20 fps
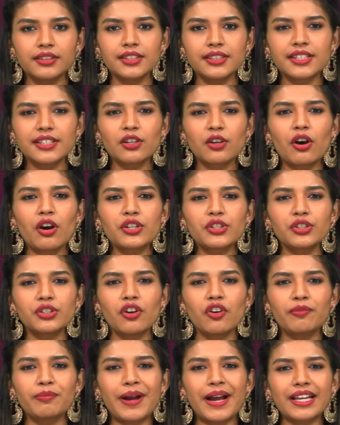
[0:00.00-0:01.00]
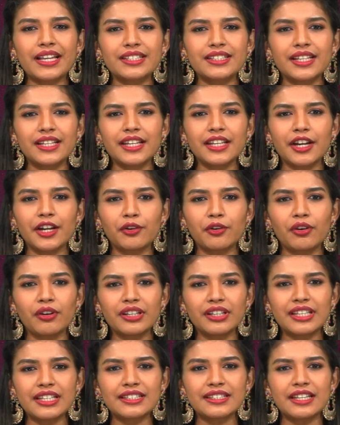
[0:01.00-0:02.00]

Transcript: This is a caution of Pakistani rhetoric